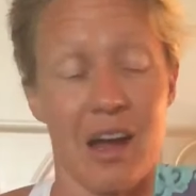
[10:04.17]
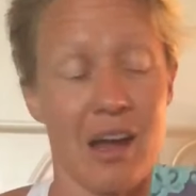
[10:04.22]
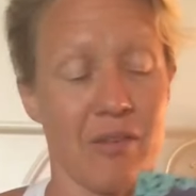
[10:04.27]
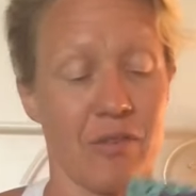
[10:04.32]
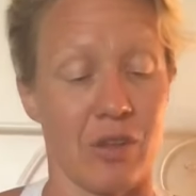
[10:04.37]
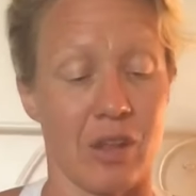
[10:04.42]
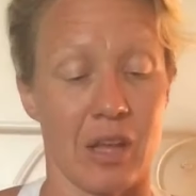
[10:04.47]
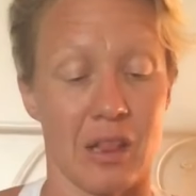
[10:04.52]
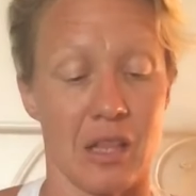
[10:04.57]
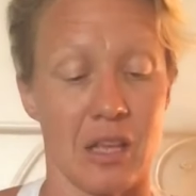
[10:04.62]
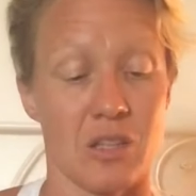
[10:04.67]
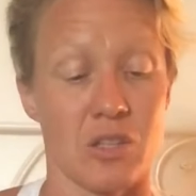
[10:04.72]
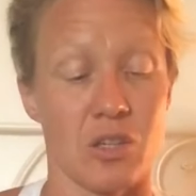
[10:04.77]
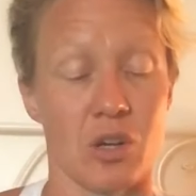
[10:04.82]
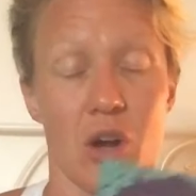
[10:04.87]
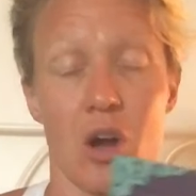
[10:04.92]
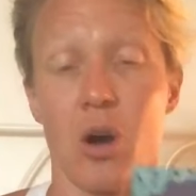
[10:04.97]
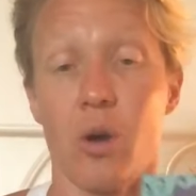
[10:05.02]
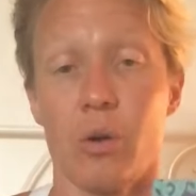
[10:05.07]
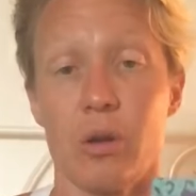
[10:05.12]
I feel like these
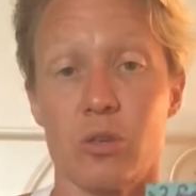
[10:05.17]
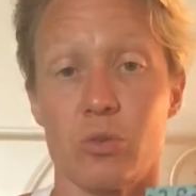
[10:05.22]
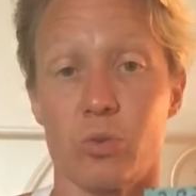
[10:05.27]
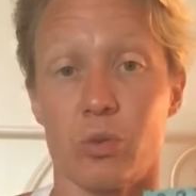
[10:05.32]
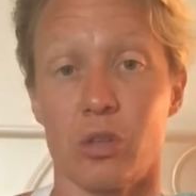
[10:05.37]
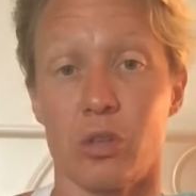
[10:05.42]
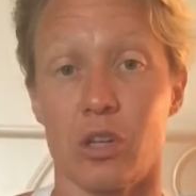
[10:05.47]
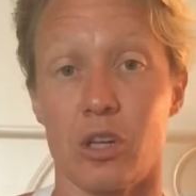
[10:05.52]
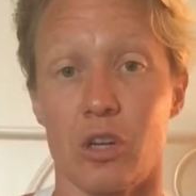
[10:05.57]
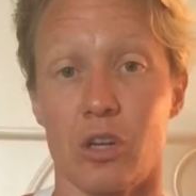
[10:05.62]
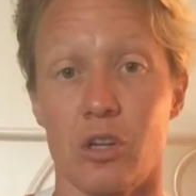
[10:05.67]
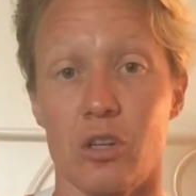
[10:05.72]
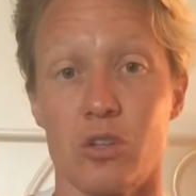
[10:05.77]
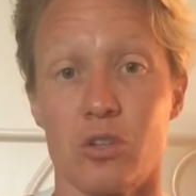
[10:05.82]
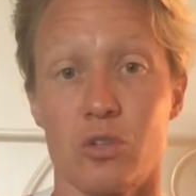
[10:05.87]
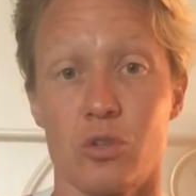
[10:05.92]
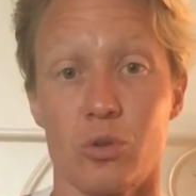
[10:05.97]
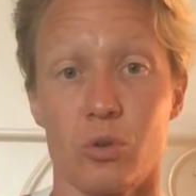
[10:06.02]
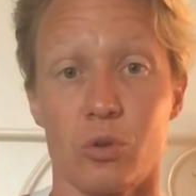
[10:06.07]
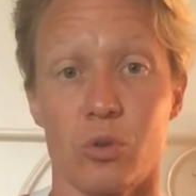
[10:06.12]
are always really good
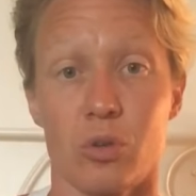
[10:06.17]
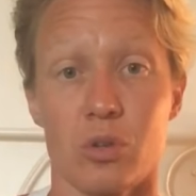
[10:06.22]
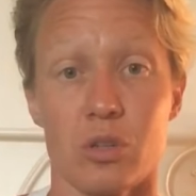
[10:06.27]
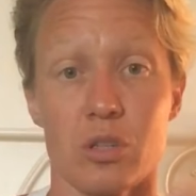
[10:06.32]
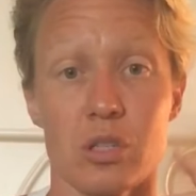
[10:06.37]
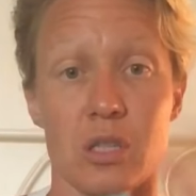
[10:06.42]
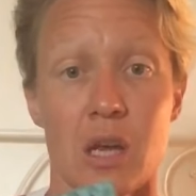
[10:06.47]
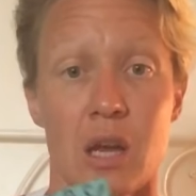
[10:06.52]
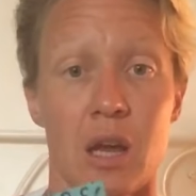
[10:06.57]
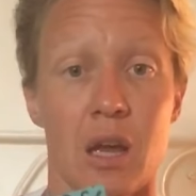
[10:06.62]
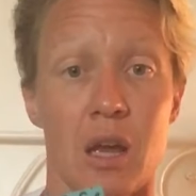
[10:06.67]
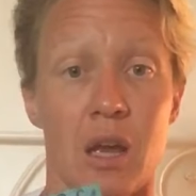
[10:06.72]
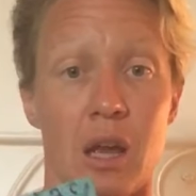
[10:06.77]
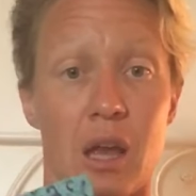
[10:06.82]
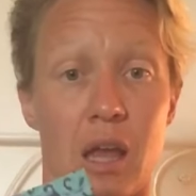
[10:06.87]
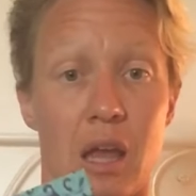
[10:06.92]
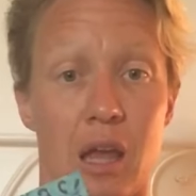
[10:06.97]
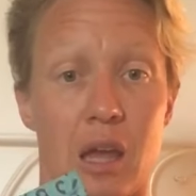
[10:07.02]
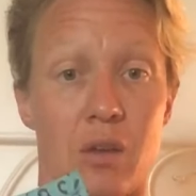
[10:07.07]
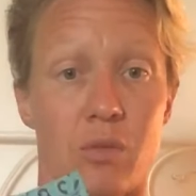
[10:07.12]
tools
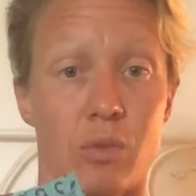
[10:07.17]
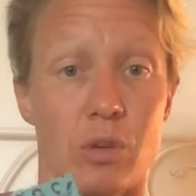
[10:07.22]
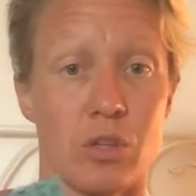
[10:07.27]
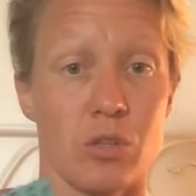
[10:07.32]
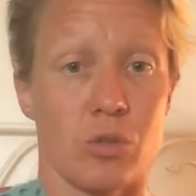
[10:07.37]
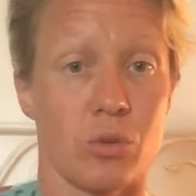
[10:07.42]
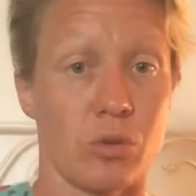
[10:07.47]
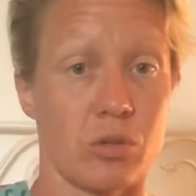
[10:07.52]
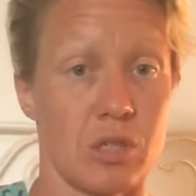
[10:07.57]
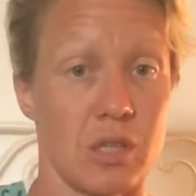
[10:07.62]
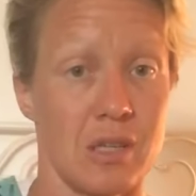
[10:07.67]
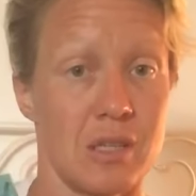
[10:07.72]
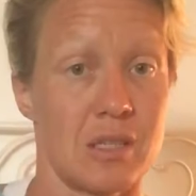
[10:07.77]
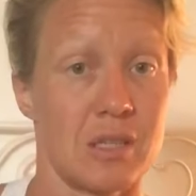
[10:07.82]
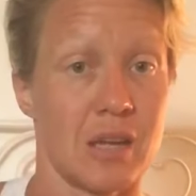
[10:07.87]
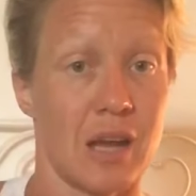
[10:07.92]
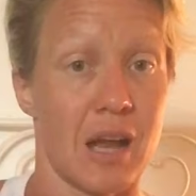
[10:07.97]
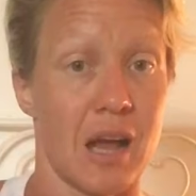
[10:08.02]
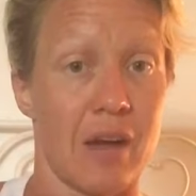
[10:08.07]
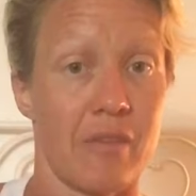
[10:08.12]
and resources
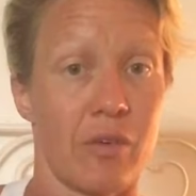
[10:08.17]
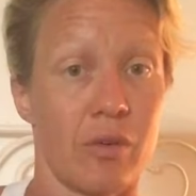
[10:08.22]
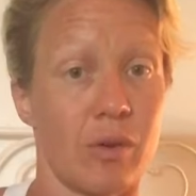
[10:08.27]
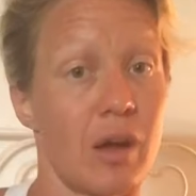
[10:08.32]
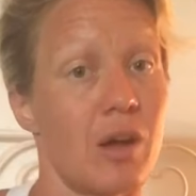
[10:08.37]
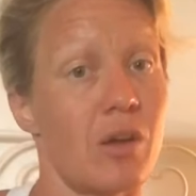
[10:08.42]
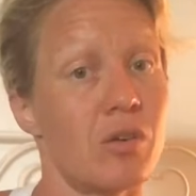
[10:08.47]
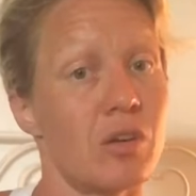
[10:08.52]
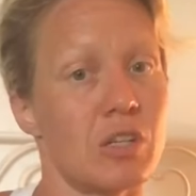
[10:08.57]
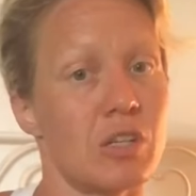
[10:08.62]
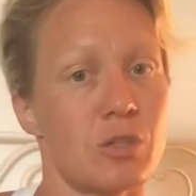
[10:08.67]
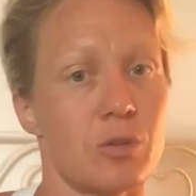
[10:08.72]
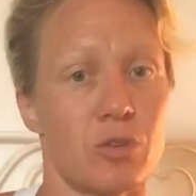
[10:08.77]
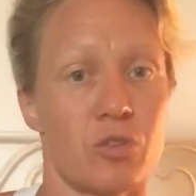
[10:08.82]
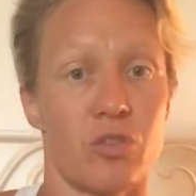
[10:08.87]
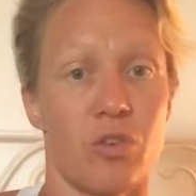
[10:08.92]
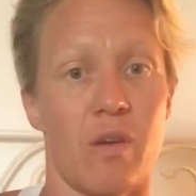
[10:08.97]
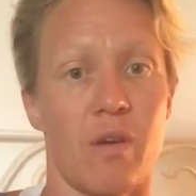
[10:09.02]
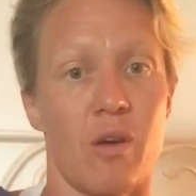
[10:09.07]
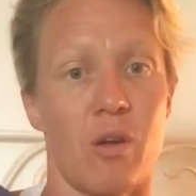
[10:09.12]
to have around,
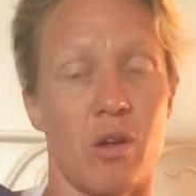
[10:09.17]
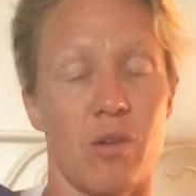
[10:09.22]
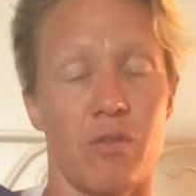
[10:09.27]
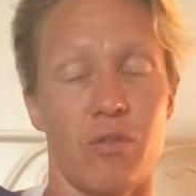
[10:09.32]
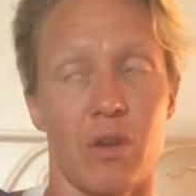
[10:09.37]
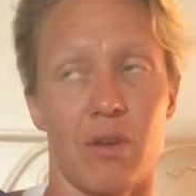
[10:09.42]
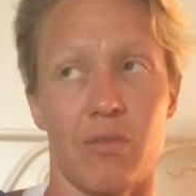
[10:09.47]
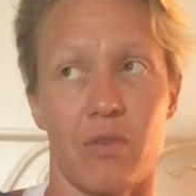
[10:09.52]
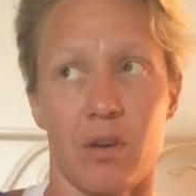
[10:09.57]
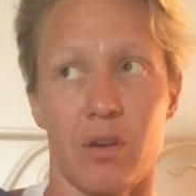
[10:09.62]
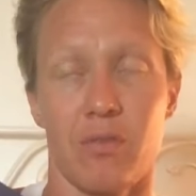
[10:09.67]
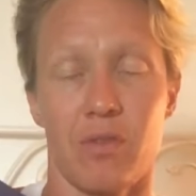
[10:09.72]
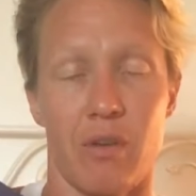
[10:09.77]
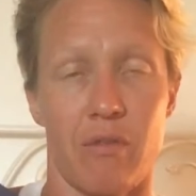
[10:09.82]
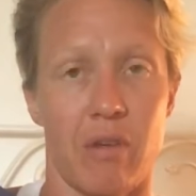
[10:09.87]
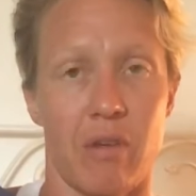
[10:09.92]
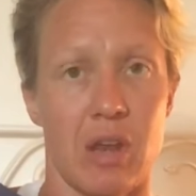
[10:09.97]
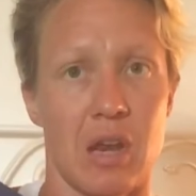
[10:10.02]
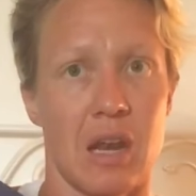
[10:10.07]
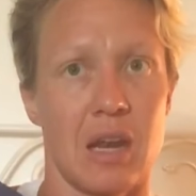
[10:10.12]
especially if you have very
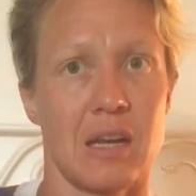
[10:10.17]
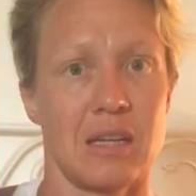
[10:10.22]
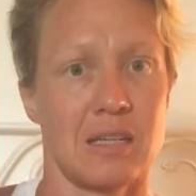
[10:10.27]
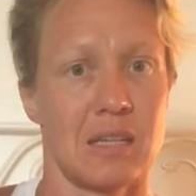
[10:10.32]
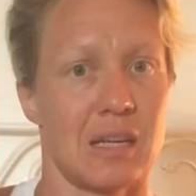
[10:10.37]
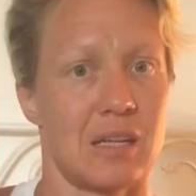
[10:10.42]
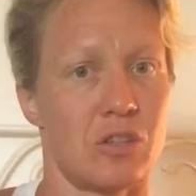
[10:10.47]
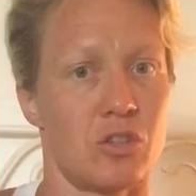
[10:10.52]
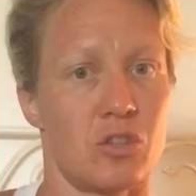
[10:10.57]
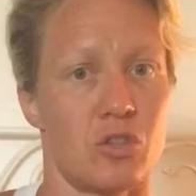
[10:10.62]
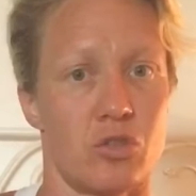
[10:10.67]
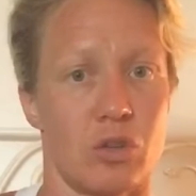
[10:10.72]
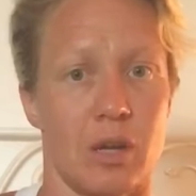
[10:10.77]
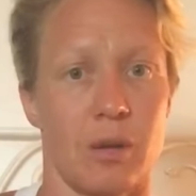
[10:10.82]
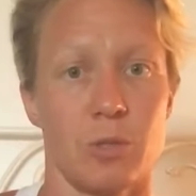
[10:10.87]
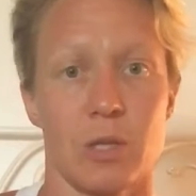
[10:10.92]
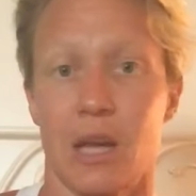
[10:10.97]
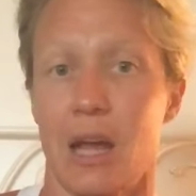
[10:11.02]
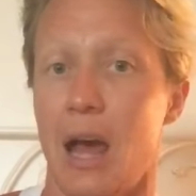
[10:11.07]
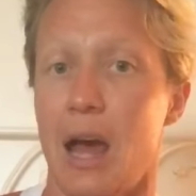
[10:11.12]
vivid and intense
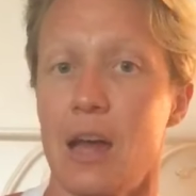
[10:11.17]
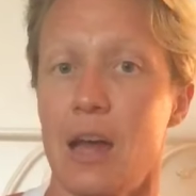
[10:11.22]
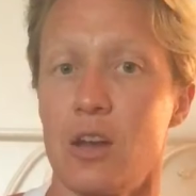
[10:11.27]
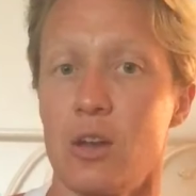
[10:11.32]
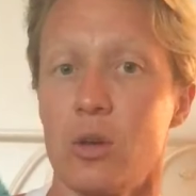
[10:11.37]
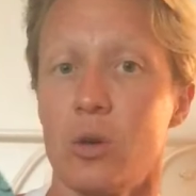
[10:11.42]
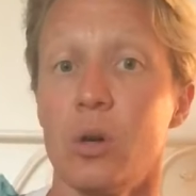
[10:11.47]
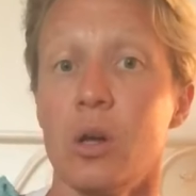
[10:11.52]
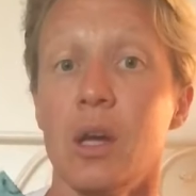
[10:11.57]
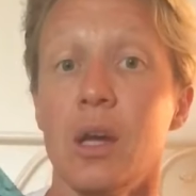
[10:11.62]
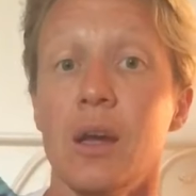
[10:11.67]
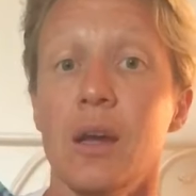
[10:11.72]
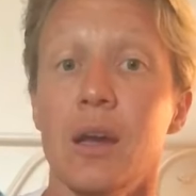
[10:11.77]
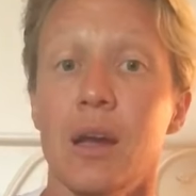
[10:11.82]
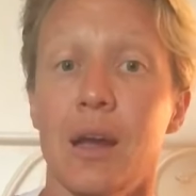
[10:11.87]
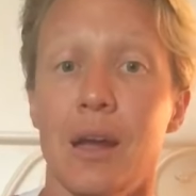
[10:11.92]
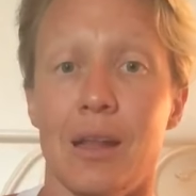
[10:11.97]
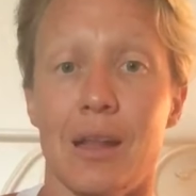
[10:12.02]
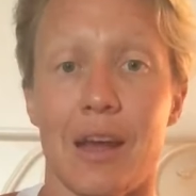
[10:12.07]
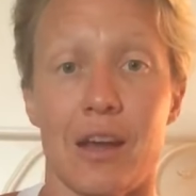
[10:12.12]
dreams like I do,
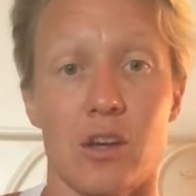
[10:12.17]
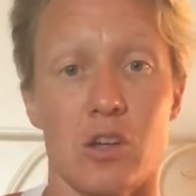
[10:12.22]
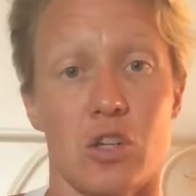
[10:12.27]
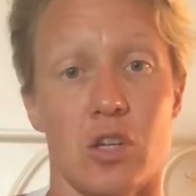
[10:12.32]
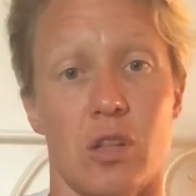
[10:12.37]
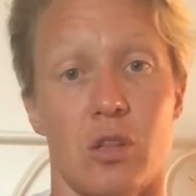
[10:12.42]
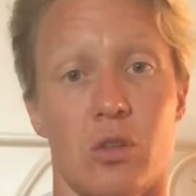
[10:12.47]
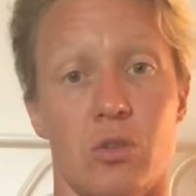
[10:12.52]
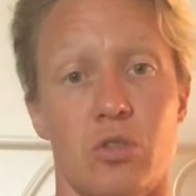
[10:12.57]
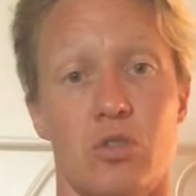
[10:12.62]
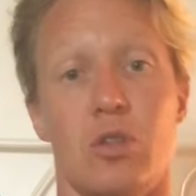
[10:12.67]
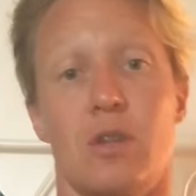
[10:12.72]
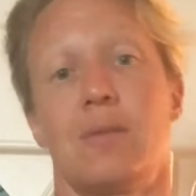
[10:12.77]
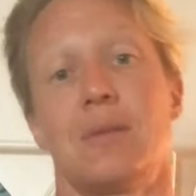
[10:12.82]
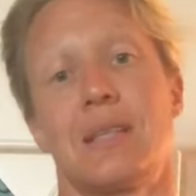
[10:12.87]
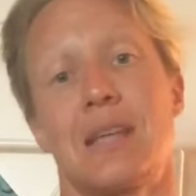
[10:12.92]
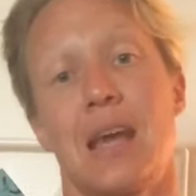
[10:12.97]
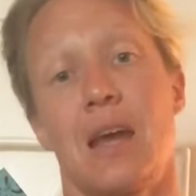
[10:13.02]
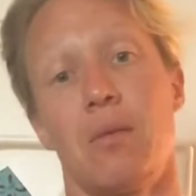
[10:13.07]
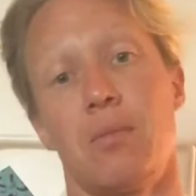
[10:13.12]
and the energy of those
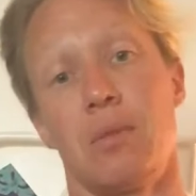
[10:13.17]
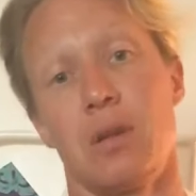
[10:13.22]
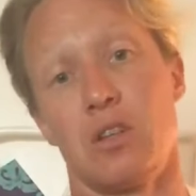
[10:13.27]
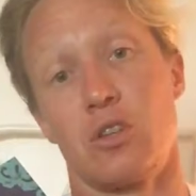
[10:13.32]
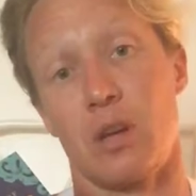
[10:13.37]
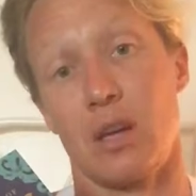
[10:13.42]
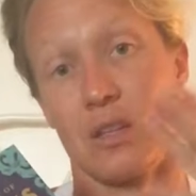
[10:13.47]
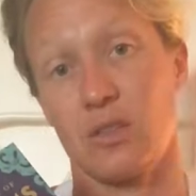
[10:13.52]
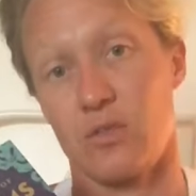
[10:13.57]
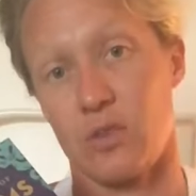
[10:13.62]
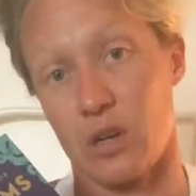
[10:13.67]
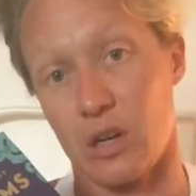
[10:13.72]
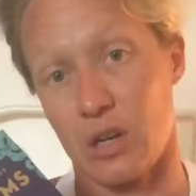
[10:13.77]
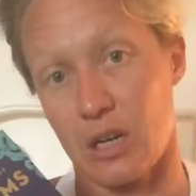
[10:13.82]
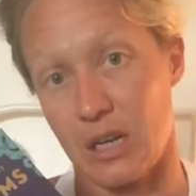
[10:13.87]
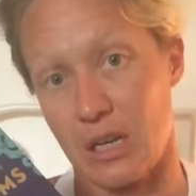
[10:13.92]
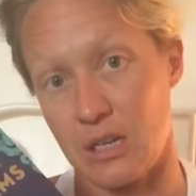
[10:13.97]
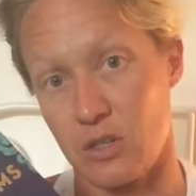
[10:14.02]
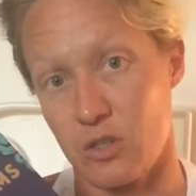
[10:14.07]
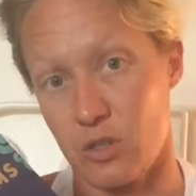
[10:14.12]
dreams can be transferred
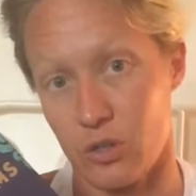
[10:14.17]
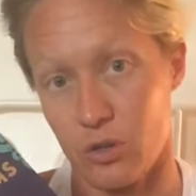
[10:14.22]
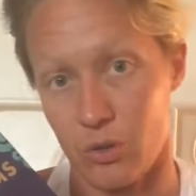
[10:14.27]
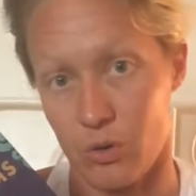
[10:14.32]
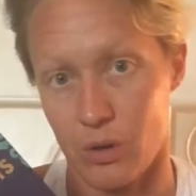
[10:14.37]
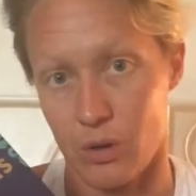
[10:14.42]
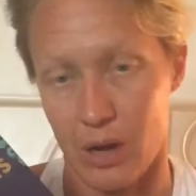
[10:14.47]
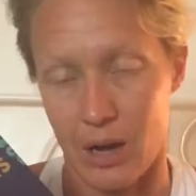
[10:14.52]
into